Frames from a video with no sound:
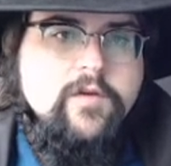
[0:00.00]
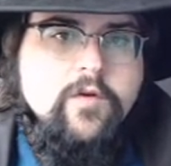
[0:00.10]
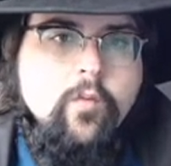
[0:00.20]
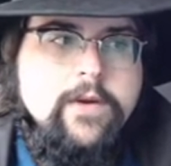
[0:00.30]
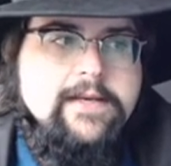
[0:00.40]

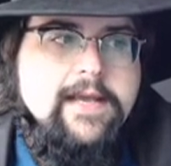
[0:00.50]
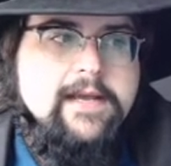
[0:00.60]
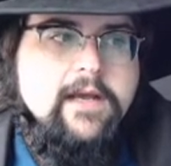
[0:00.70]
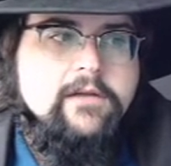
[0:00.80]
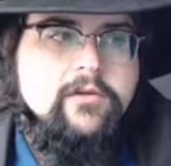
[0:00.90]
we
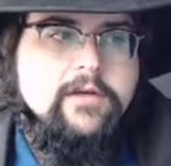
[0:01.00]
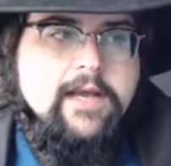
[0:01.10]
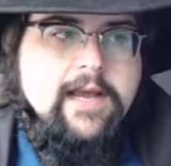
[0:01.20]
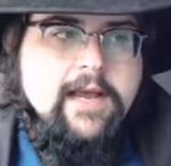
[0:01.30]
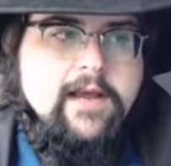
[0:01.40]
take a look
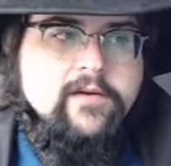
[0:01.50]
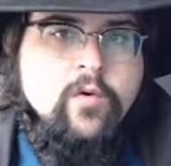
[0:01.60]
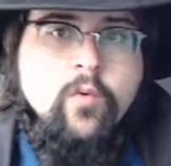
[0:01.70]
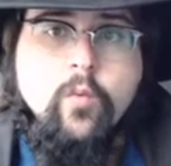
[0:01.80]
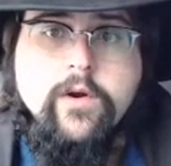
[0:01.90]
at
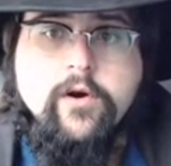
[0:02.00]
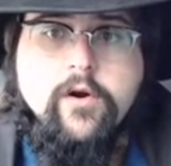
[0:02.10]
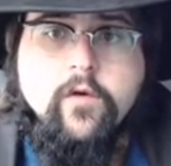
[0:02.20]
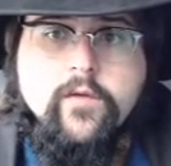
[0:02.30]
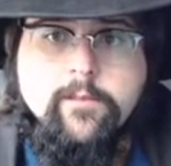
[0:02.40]
what are called the